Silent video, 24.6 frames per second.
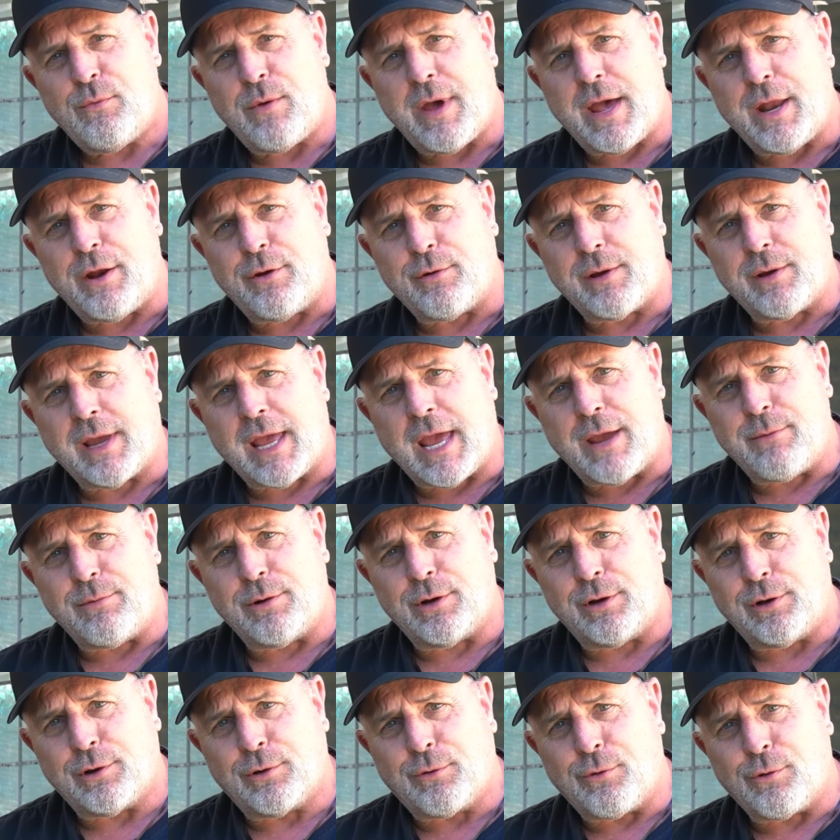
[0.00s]
Right, okay, we're
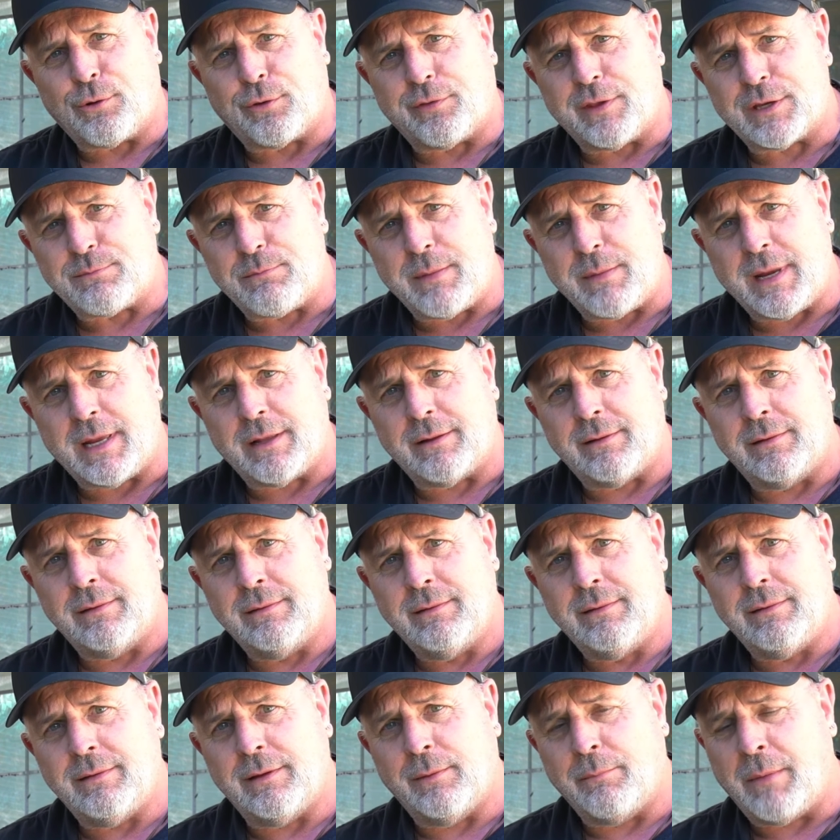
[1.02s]
going to cook this meal.
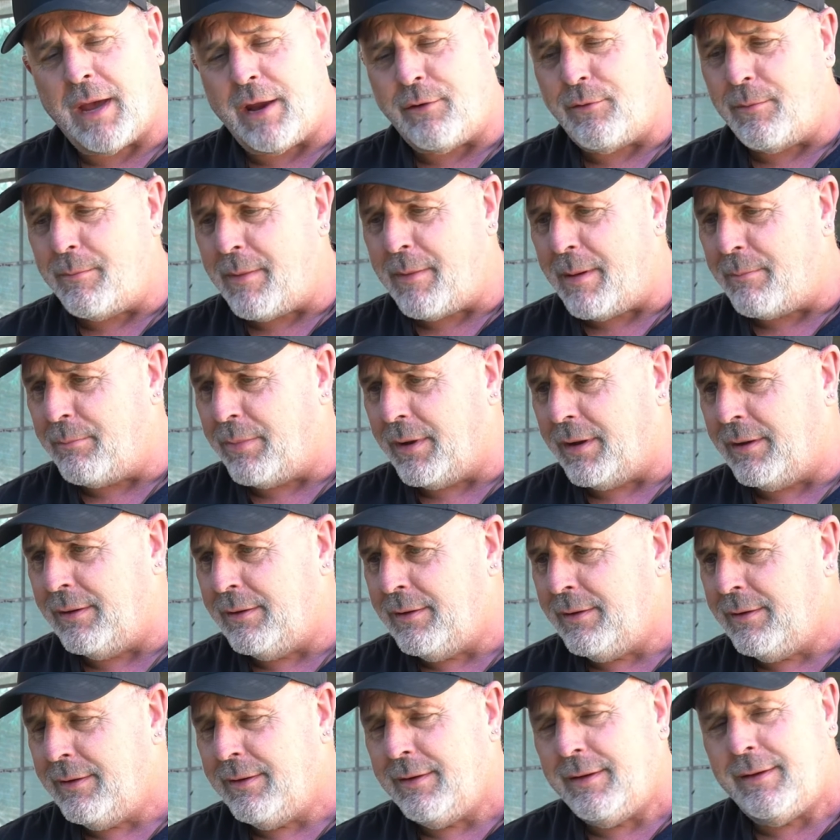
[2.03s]
You might remember
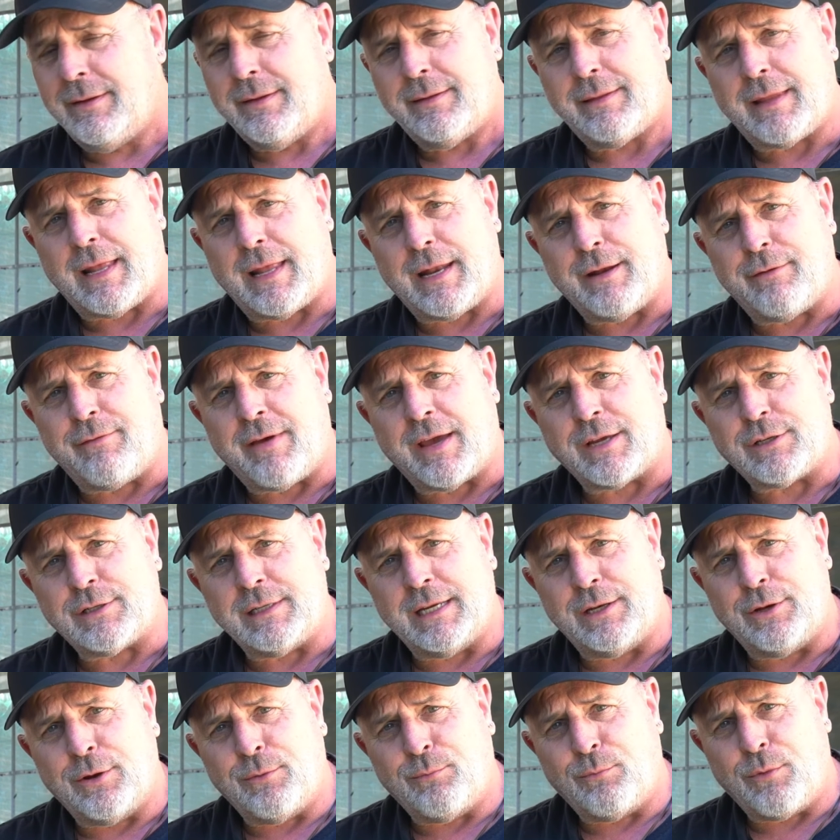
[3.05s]
that I've
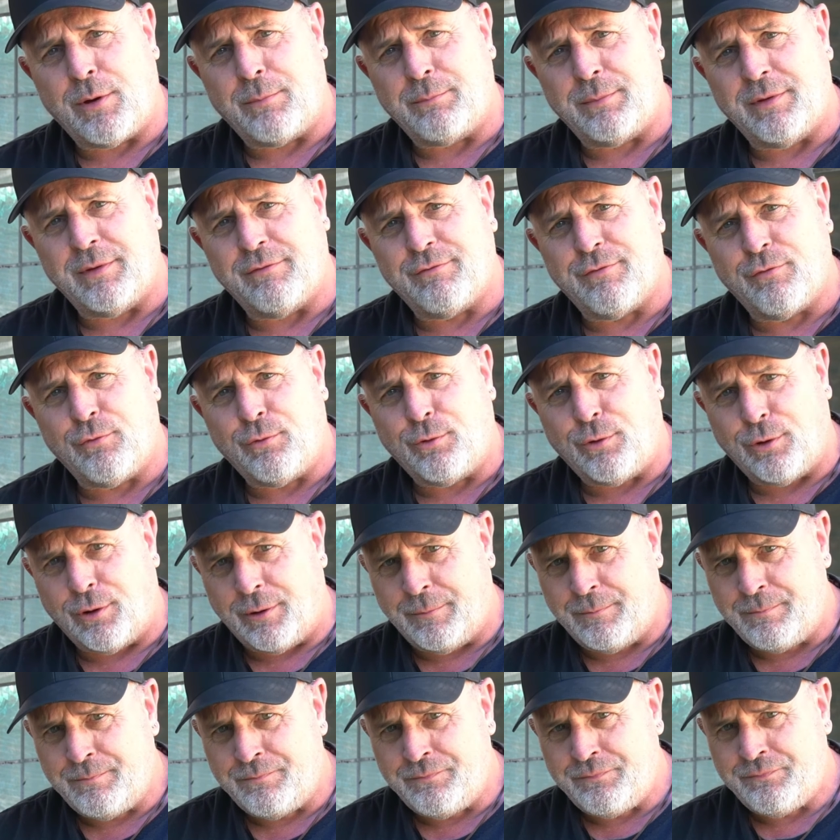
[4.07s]
actually done one before.
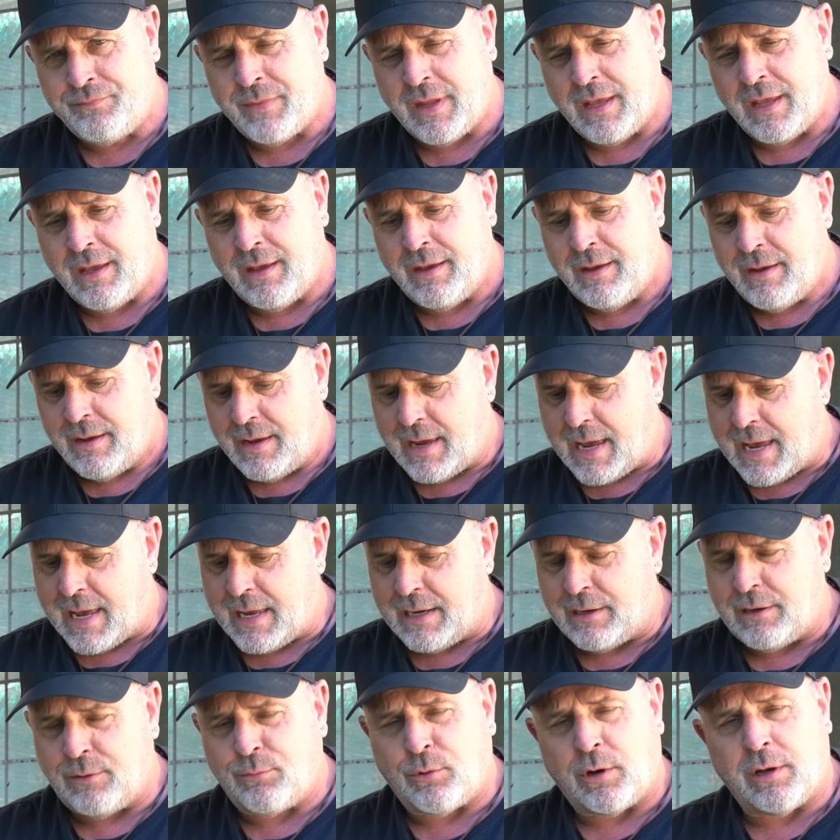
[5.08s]

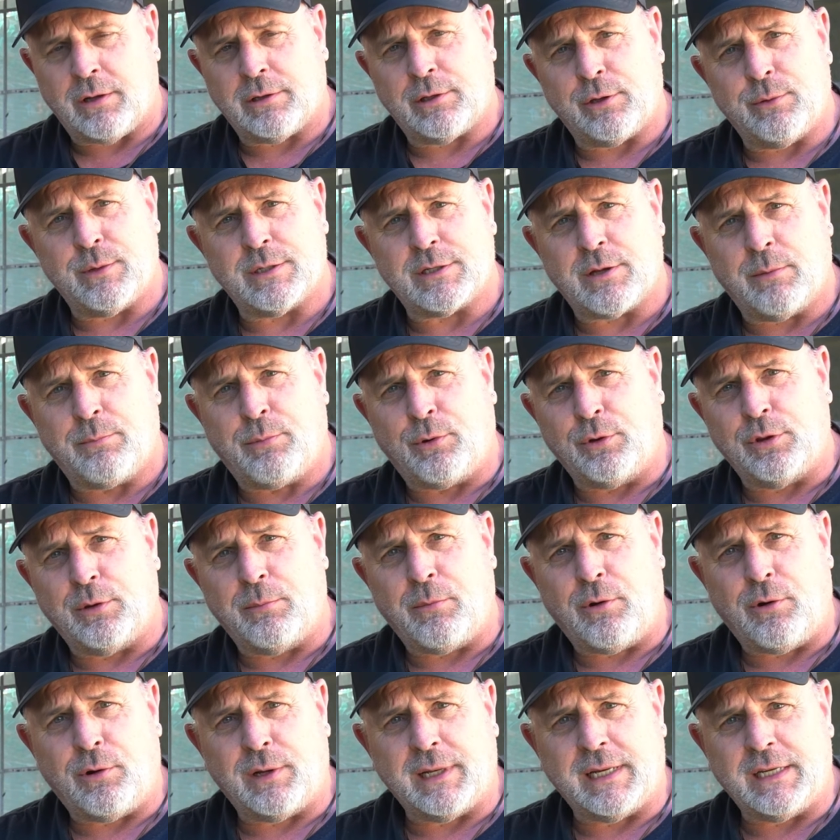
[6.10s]
And what I'll do is I'll put
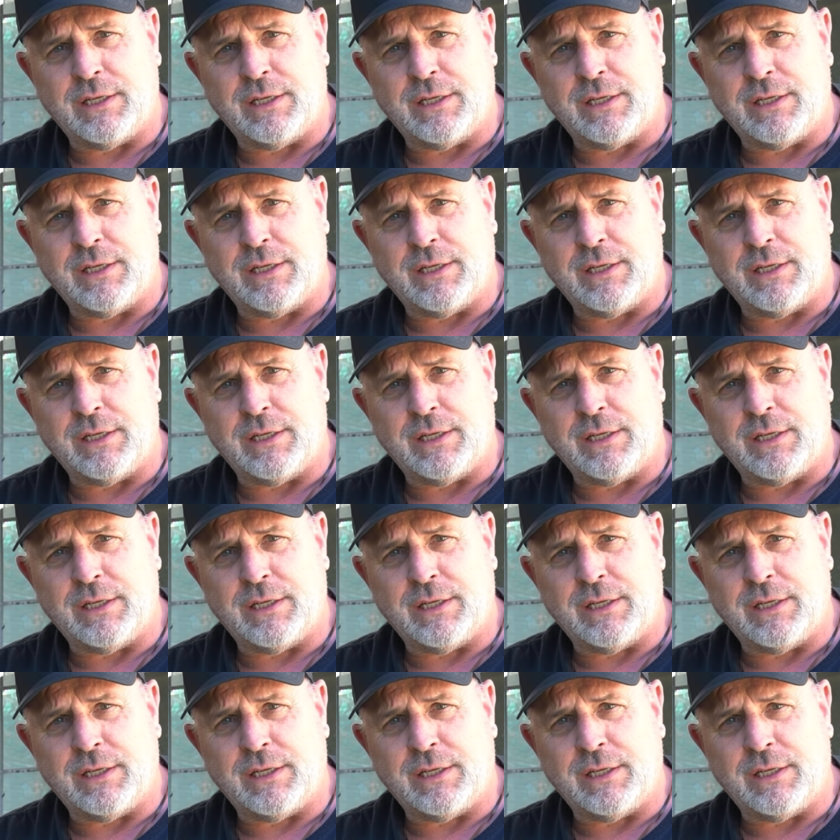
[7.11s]
them all